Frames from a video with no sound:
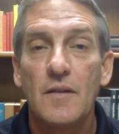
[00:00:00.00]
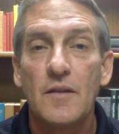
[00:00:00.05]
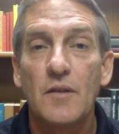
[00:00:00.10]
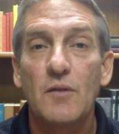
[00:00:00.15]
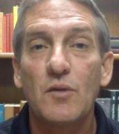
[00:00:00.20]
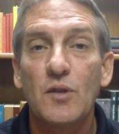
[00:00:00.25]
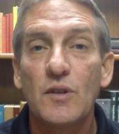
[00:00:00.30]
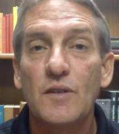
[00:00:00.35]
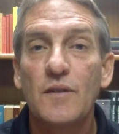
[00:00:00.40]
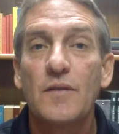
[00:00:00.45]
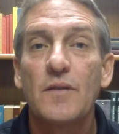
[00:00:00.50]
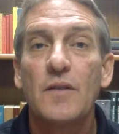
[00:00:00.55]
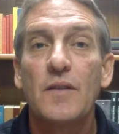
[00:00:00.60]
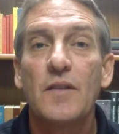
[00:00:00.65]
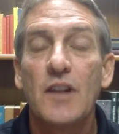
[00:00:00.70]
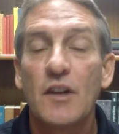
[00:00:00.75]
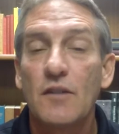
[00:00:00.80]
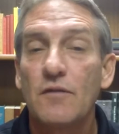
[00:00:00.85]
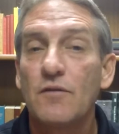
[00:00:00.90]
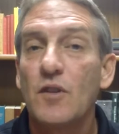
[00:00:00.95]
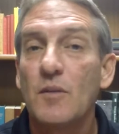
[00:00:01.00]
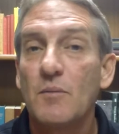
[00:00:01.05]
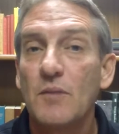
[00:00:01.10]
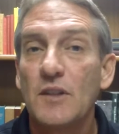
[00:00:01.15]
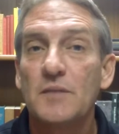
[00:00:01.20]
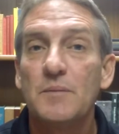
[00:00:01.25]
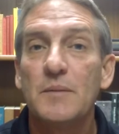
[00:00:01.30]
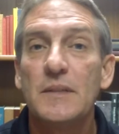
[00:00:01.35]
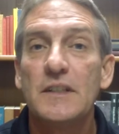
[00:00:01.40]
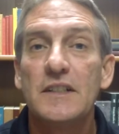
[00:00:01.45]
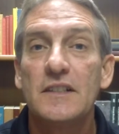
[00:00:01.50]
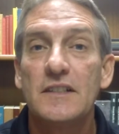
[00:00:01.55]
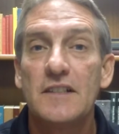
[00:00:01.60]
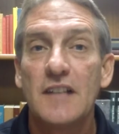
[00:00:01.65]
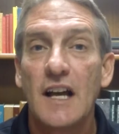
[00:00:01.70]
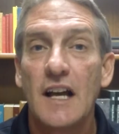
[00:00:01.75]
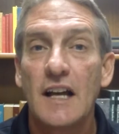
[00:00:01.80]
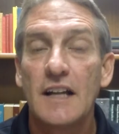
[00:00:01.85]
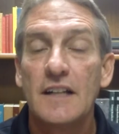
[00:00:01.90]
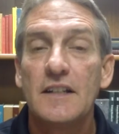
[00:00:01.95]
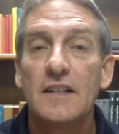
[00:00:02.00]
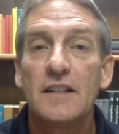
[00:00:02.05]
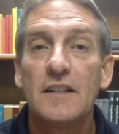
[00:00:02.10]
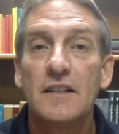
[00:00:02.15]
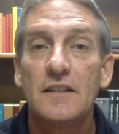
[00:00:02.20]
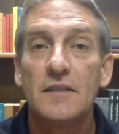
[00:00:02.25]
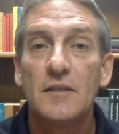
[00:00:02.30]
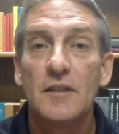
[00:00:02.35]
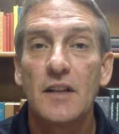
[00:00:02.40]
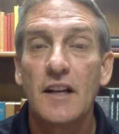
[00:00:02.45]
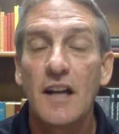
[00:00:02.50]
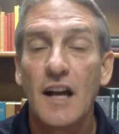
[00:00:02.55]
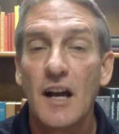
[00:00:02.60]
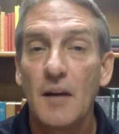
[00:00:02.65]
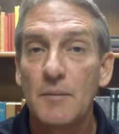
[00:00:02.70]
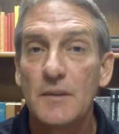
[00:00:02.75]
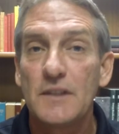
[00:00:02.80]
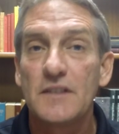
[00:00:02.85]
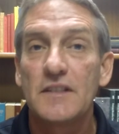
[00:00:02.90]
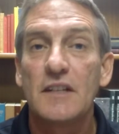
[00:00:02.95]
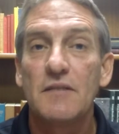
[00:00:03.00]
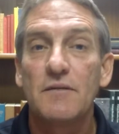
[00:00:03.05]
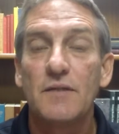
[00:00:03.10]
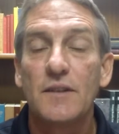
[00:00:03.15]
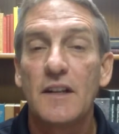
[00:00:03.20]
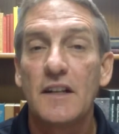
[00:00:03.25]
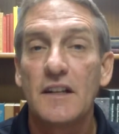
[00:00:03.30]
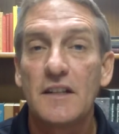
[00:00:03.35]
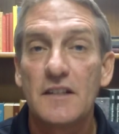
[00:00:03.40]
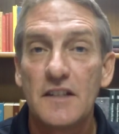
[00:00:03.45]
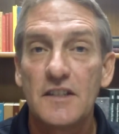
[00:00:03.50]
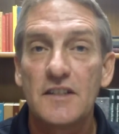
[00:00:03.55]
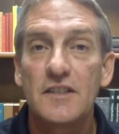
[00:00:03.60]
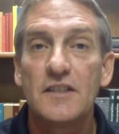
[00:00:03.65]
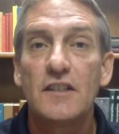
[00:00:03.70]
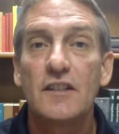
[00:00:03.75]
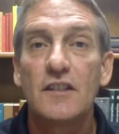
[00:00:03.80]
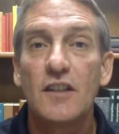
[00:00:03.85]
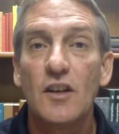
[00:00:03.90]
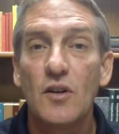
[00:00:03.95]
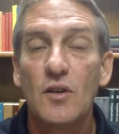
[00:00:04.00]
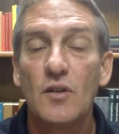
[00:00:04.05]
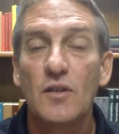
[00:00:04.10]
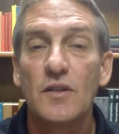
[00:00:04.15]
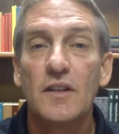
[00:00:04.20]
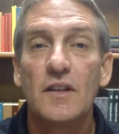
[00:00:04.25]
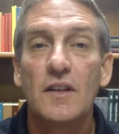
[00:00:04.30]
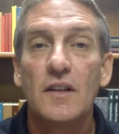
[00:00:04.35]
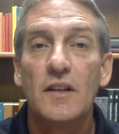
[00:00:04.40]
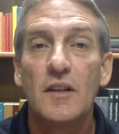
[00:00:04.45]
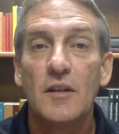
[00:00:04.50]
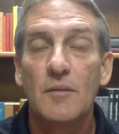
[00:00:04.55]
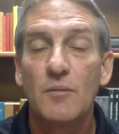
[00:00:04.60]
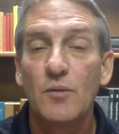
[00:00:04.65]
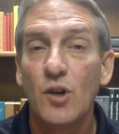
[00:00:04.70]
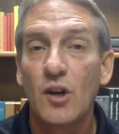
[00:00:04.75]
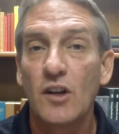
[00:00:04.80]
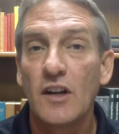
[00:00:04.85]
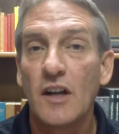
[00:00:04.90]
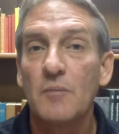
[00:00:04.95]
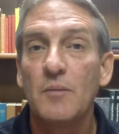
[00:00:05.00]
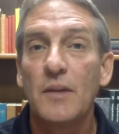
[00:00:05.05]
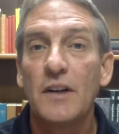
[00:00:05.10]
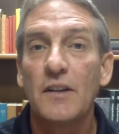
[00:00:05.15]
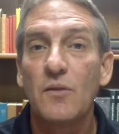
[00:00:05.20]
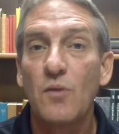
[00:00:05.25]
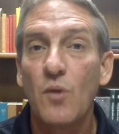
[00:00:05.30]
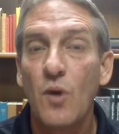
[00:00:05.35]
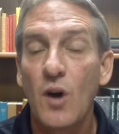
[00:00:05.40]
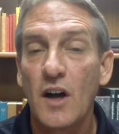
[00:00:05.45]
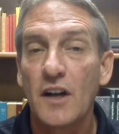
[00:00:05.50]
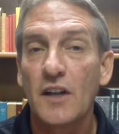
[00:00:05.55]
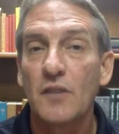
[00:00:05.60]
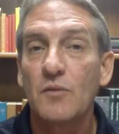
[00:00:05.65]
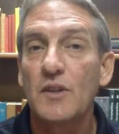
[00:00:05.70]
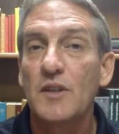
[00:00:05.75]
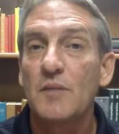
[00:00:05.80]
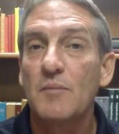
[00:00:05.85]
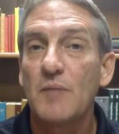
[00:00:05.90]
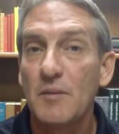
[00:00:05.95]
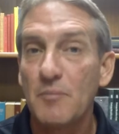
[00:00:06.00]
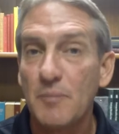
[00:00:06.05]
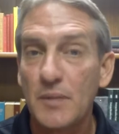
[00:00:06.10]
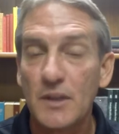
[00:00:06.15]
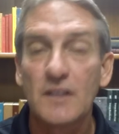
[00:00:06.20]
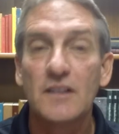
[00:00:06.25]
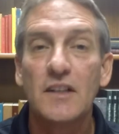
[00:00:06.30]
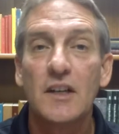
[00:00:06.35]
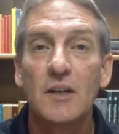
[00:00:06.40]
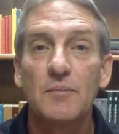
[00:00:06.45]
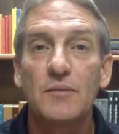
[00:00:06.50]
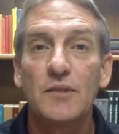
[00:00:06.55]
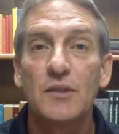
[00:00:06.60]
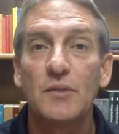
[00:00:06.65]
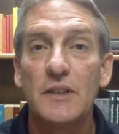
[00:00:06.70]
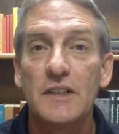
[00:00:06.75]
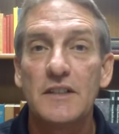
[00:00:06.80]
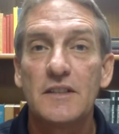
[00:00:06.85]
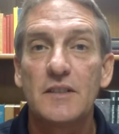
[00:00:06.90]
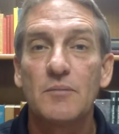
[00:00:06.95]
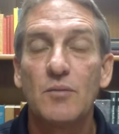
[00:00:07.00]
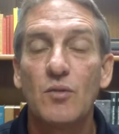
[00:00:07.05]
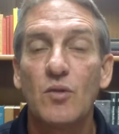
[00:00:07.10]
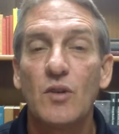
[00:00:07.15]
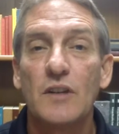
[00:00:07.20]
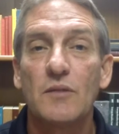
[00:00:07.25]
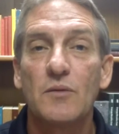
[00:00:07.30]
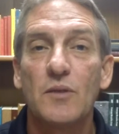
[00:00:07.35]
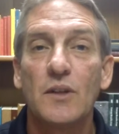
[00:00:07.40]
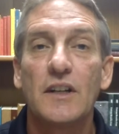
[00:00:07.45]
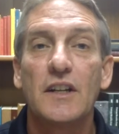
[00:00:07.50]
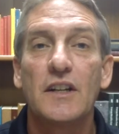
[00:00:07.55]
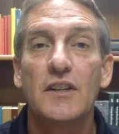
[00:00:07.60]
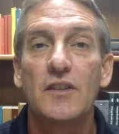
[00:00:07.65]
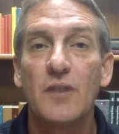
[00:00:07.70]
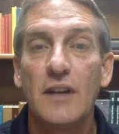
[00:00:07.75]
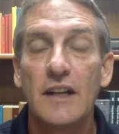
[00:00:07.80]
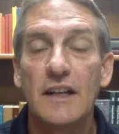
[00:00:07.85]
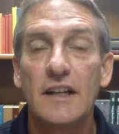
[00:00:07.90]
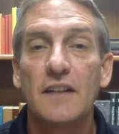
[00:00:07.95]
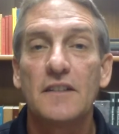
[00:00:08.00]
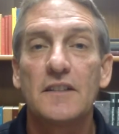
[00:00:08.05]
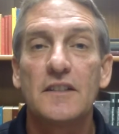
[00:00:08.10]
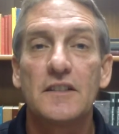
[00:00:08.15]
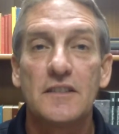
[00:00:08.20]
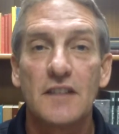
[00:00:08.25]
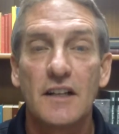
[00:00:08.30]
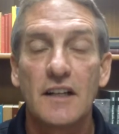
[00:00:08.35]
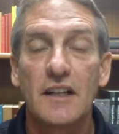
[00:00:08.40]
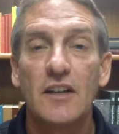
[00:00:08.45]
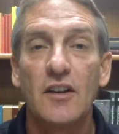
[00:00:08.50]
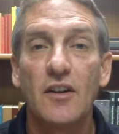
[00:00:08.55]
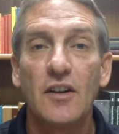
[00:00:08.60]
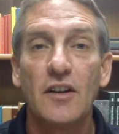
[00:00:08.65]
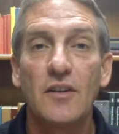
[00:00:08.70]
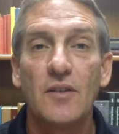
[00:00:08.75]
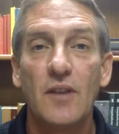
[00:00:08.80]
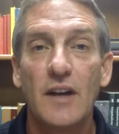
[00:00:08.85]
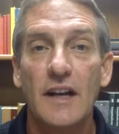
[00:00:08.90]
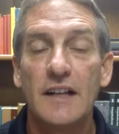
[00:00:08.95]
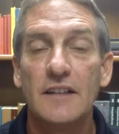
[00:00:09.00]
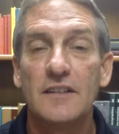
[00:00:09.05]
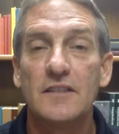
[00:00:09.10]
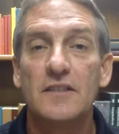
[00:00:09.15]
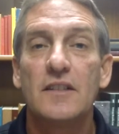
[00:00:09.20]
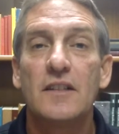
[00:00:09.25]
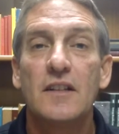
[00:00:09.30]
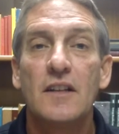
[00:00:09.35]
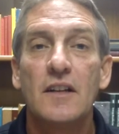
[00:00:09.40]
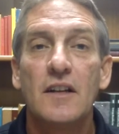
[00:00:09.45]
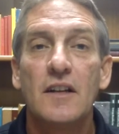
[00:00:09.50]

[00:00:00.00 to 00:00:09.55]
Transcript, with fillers: The roof, therefore, must be designed to compensate for that additional load brought on by the water which may build up to reach the point where it can drain out the secondary drains.